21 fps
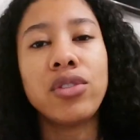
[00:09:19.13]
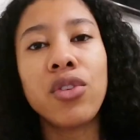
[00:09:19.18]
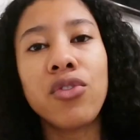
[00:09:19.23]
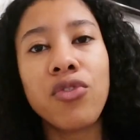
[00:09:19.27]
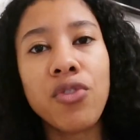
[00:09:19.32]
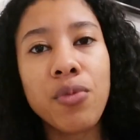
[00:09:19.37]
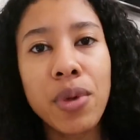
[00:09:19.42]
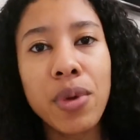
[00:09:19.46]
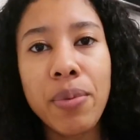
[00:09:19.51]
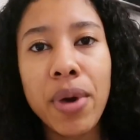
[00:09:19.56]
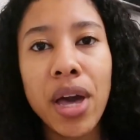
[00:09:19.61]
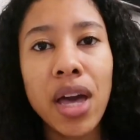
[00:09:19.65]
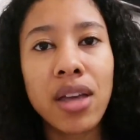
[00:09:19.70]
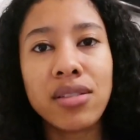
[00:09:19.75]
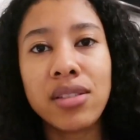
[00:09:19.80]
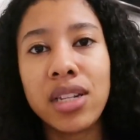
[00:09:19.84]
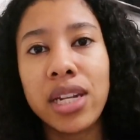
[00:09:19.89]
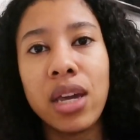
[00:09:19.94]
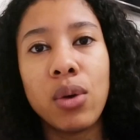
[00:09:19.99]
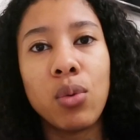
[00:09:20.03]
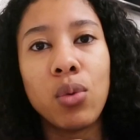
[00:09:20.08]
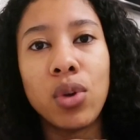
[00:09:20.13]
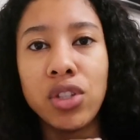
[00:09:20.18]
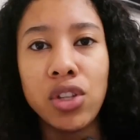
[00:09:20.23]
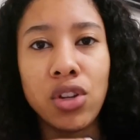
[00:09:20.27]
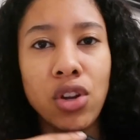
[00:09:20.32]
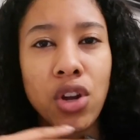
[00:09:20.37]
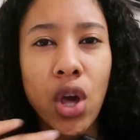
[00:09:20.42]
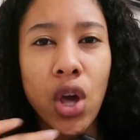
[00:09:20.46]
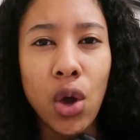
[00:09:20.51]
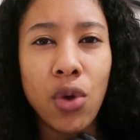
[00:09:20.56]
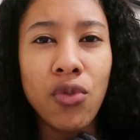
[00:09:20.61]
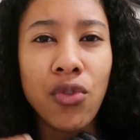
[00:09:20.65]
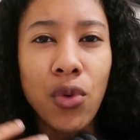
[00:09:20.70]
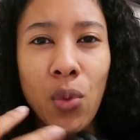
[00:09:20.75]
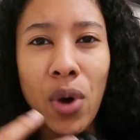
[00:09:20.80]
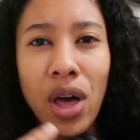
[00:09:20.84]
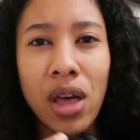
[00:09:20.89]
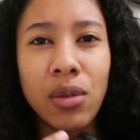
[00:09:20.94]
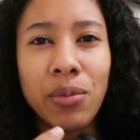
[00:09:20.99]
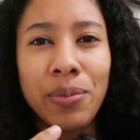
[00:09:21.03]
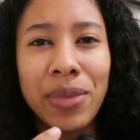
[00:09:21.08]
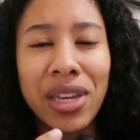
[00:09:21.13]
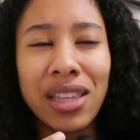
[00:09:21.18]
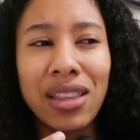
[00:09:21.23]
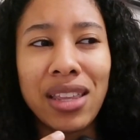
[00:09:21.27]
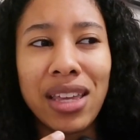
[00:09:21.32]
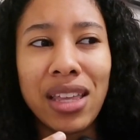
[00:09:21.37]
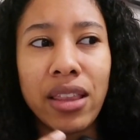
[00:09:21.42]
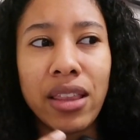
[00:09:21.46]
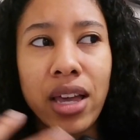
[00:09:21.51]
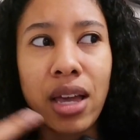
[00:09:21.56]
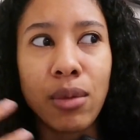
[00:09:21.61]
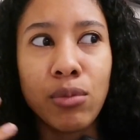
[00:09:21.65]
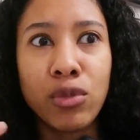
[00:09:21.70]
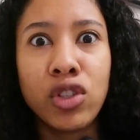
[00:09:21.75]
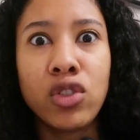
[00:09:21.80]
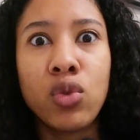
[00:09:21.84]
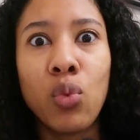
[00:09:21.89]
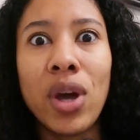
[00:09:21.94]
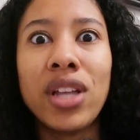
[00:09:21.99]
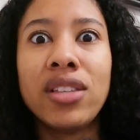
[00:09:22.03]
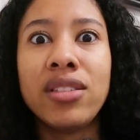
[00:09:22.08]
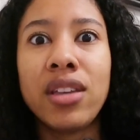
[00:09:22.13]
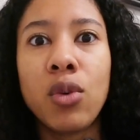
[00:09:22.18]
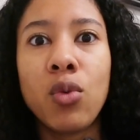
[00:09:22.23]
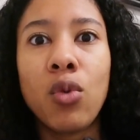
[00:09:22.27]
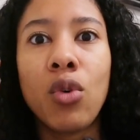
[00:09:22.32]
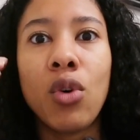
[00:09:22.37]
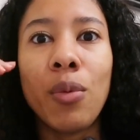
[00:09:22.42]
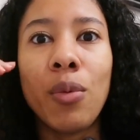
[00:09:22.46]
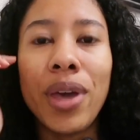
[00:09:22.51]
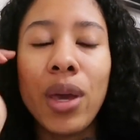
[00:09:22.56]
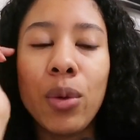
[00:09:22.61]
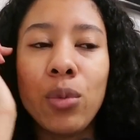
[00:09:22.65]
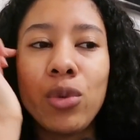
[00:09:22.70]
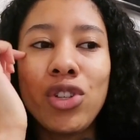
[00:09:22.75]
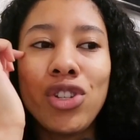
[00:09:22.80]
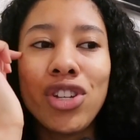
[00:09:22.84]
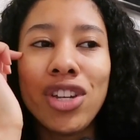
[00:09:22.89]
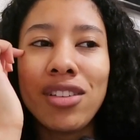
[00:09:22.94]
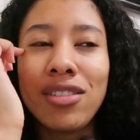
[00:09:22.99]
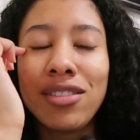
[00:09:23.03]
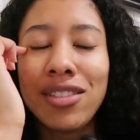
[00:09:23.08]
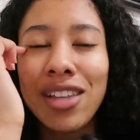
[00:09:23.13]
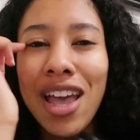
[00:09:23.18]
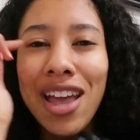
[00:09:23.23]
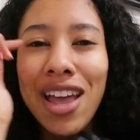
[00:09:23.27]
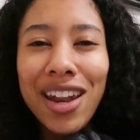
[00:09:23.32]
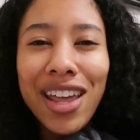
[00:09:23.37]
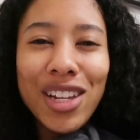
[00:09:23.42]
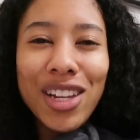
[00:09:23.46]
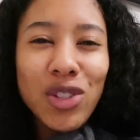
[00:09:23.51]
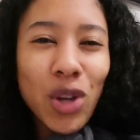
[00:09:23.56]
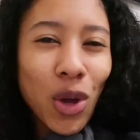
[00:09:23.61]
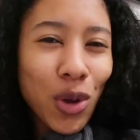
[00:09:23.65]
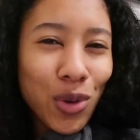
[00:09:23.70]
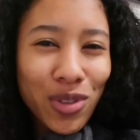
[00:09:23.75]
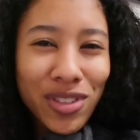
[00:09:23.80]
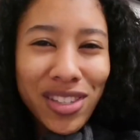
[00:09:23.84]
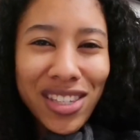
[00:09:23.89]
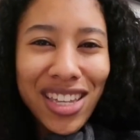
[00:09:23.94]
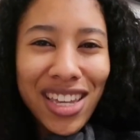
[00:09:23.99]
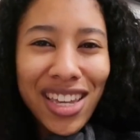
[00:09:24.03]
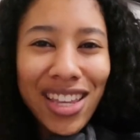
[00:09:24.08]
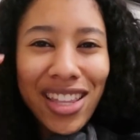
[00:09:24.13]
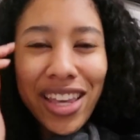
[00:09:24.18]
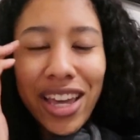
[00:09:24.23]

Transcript: Not for me personally, it wasn't overwhelmingly like I'm sweating warm. It was just like toasty.